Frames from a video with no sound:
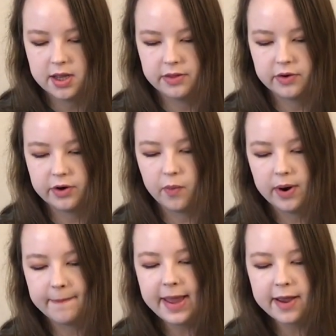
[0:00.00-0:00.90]
and they're gonna
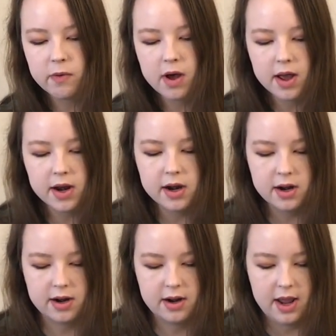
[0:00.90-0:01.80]
wanna make
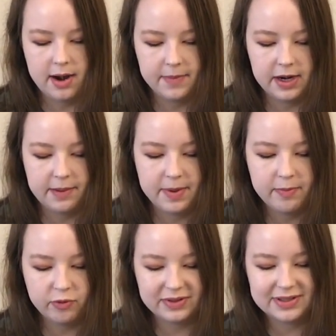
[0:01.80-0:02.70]
one, and I'm gonna get
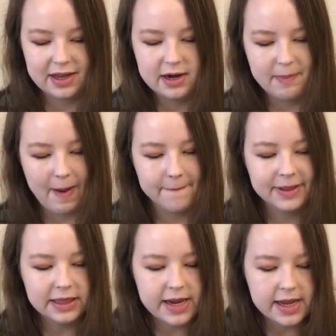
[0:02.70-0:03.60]
people excited about
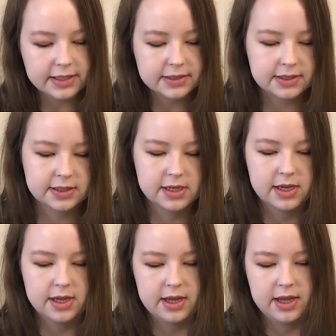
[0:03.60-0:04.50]
plants,
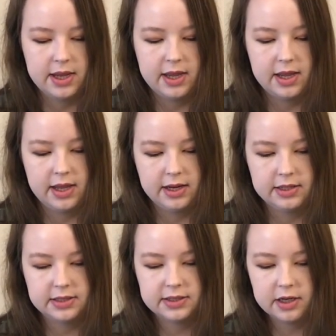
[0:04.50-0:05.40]

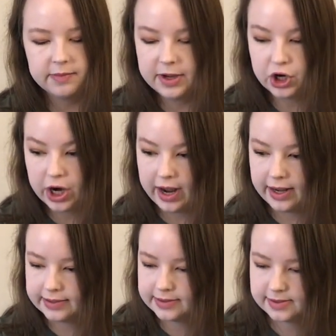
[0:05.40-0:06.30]
and it's gonna be
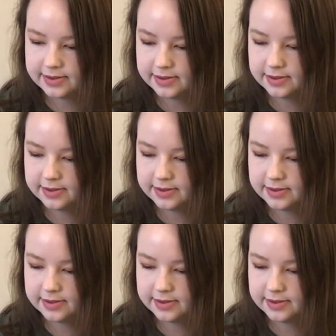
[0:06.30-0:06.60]
great.